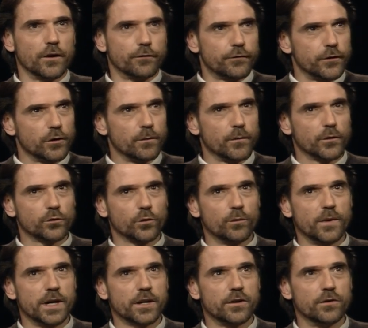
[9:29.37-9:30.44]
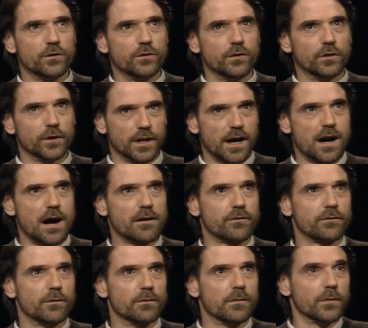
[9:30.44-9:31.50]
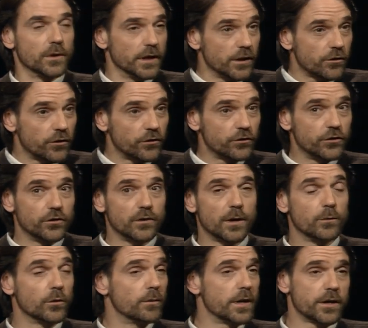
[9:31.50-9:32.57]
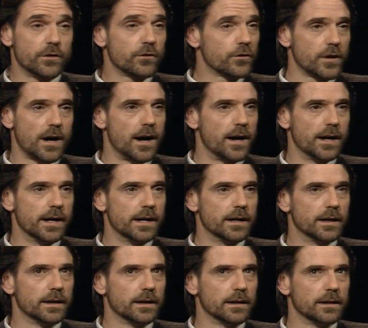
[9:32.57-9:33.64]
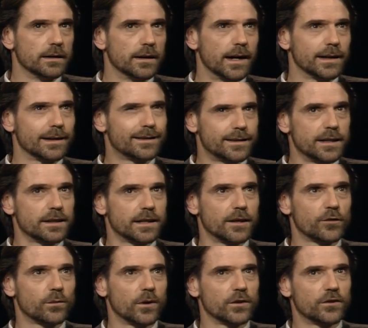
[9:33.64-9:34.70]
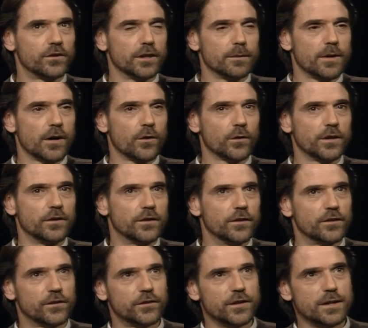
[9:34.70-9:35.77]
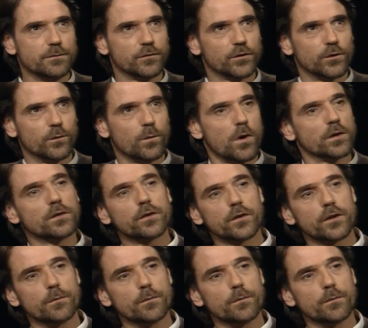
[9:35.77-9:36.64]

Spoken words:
film that will make you laugh, and will interest you, and will make you cry. And I think that's what cinema audiences seem to want at the